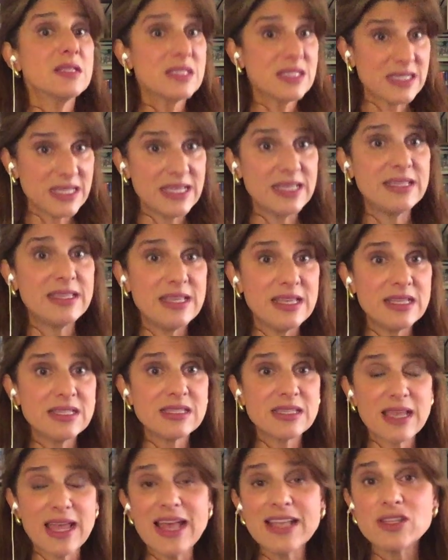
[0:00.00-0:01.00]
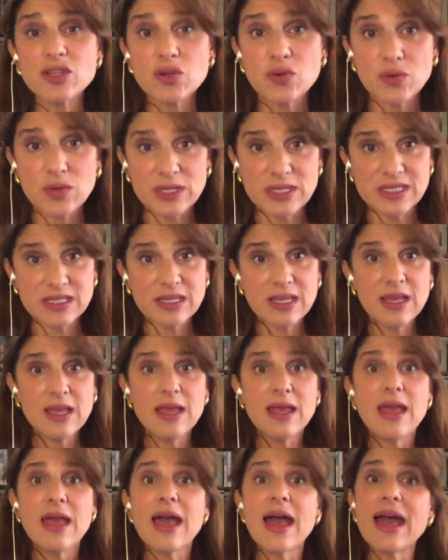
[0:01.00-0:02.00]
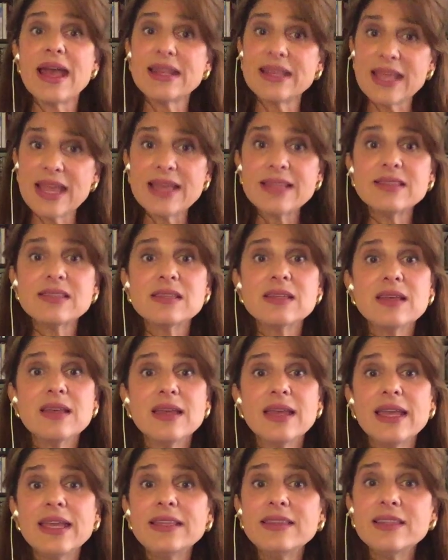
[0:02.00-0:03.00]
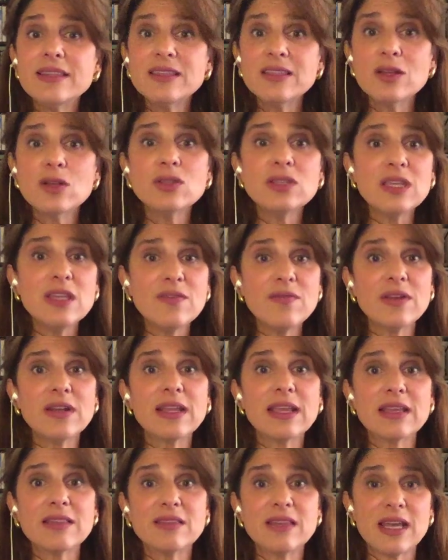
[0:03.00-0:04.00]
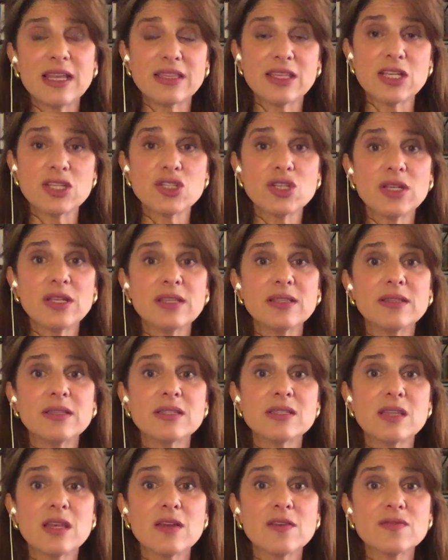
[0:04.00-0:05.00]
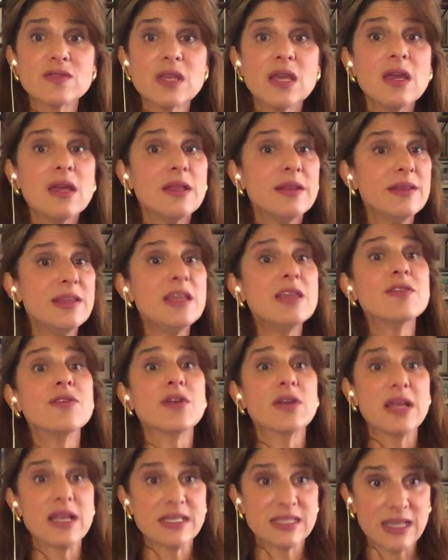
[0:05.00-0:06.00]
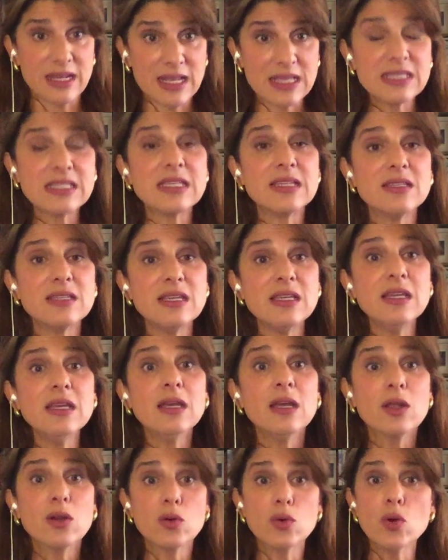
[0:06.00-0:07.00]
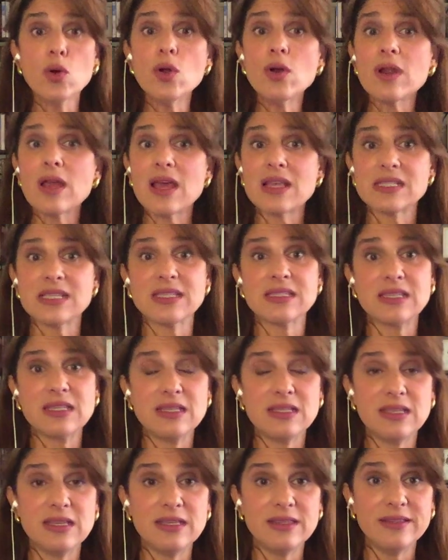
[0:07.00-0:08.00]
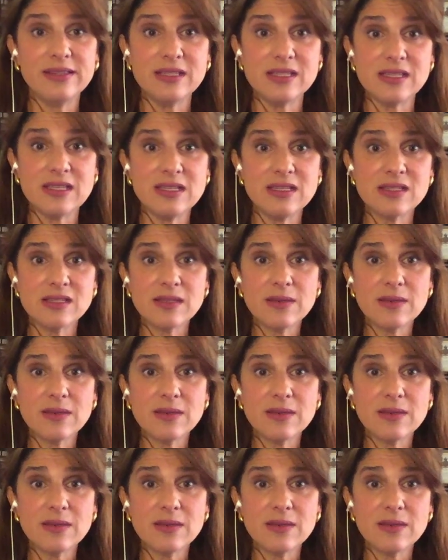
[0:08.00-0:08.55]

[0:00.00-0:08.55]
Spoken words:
CDs, categories, and yet it did not even get the attention it deserves, neither as an NCD nor as a CD disease,